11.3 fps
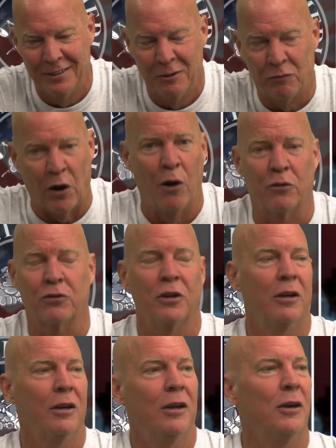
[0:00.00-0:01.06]
Folks,
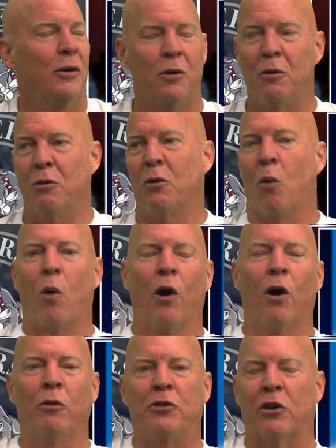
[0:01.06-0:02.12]
the
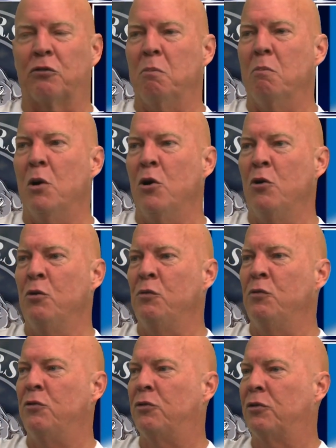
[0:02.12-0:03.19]
world just
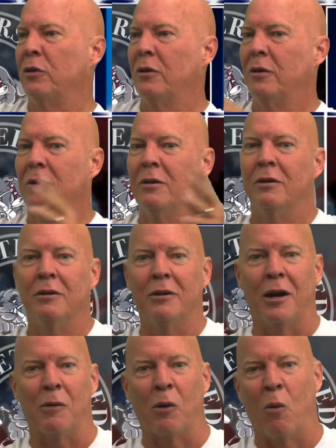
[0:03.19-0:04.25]
moves
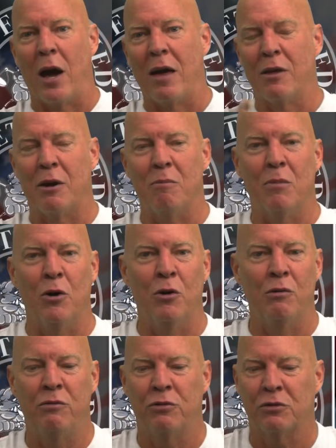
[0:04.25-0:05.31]
and the way that it
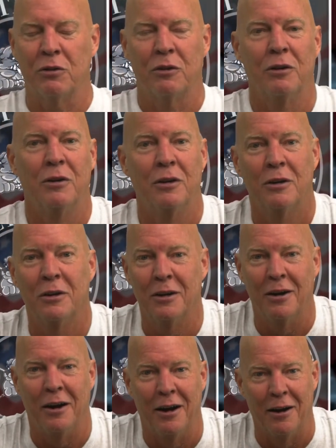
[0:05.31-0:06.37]
moves.
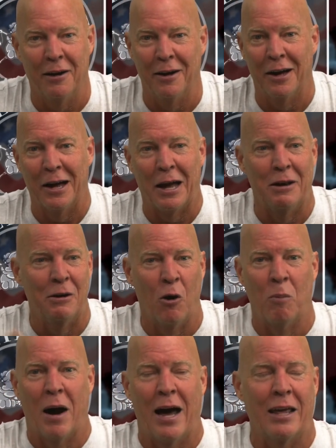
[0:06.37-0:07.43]
And
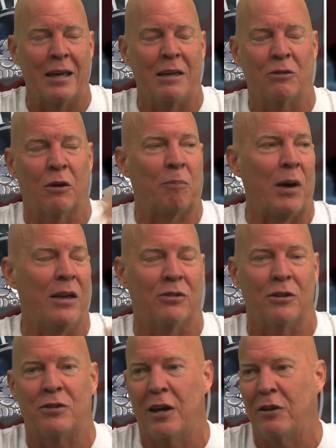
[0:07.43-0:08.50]
nobody either pays
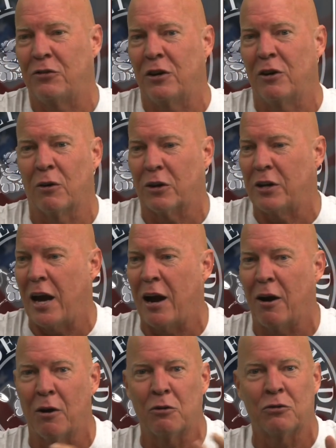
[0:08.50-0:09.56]
attention or
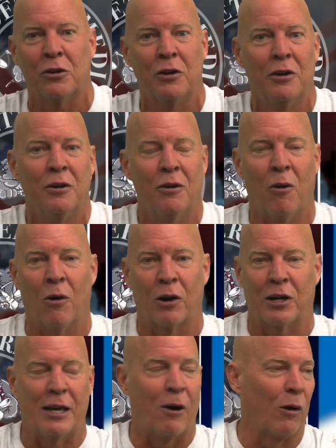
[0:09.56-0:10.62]
cares or
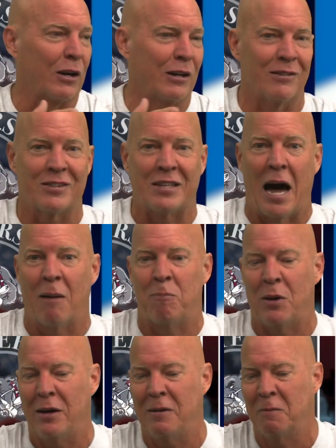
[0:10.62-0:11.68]
can stop
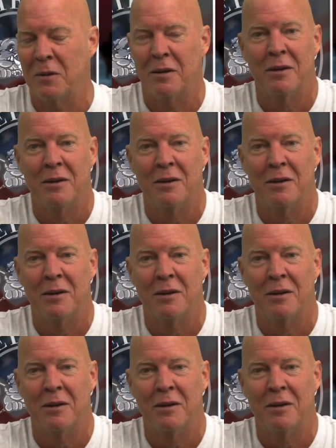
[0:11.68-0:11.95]
it.